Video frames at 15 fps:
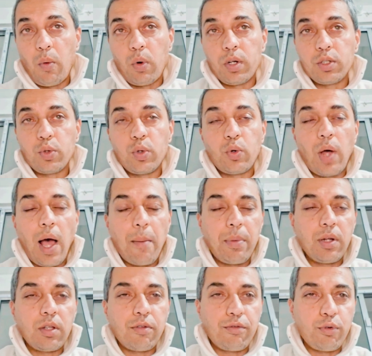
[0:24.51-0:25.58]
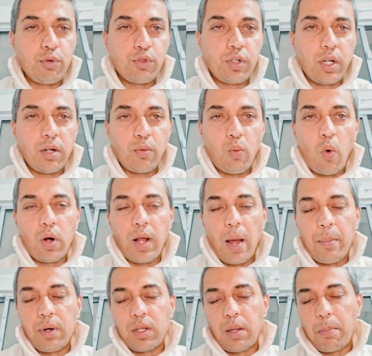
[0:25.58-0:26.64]
what is going to happen in the future and what
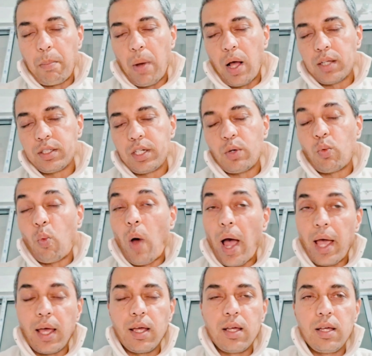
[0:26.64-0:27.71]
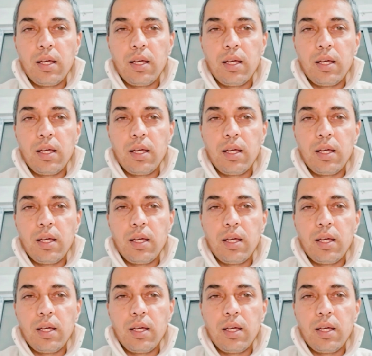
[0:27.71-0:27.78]
happened in the past and why